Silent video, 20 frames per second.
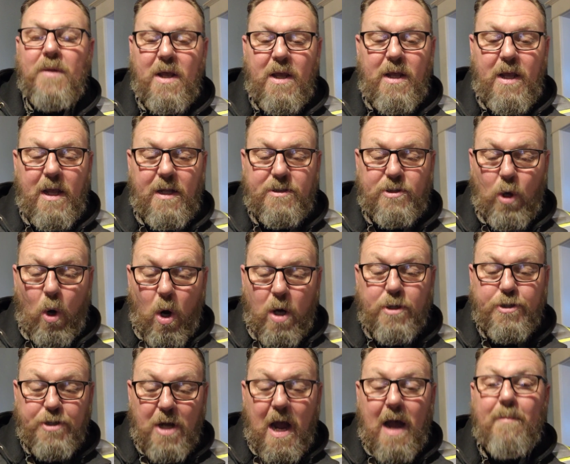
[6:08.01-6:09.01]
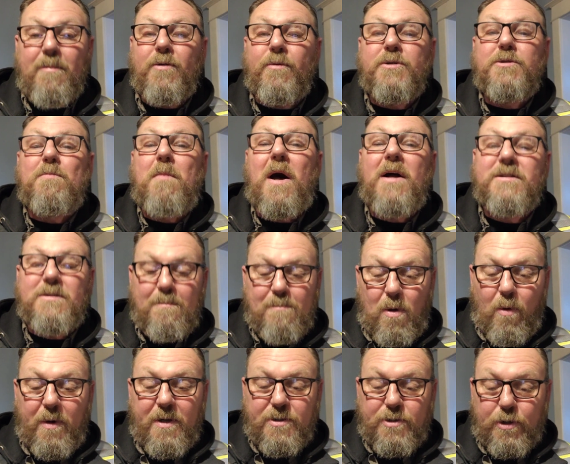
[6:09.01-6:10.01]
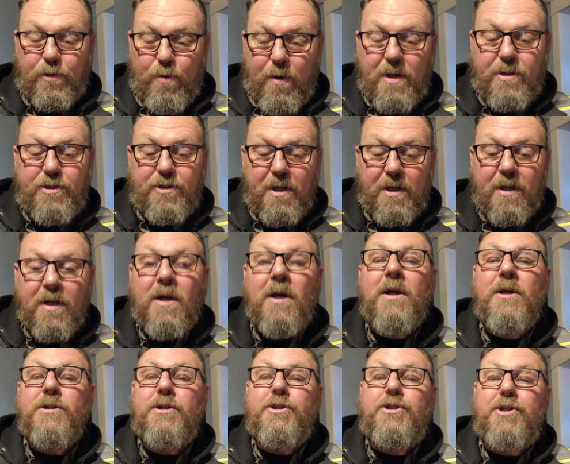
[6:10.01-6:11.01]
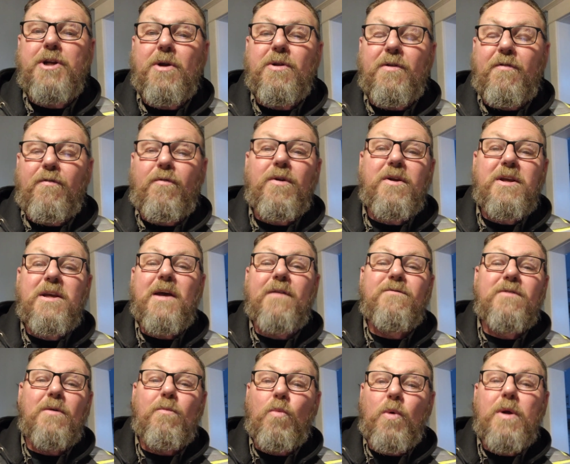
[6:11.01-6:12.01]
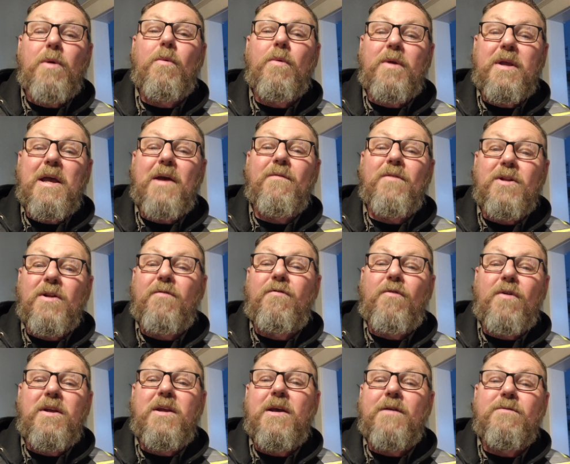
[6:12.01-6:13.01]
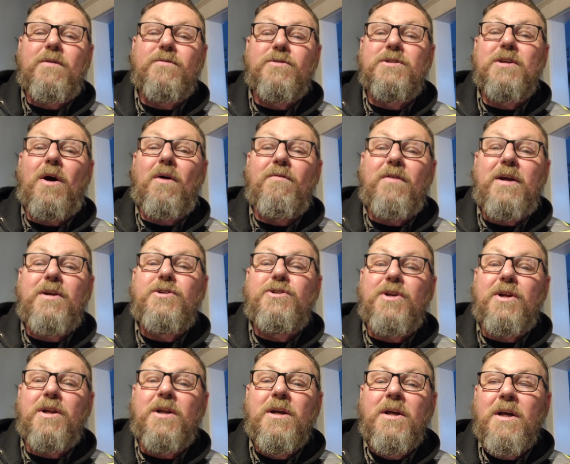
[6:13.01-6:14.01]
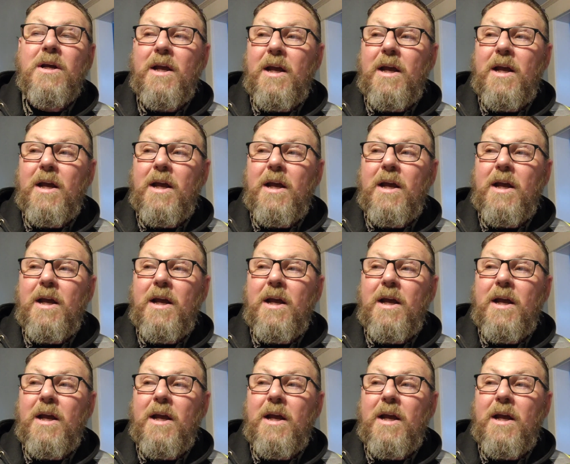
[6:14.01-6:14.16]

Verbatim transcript: It's our job and responsibility as a Christian to share the free gift that we were given, the free gift of salvation.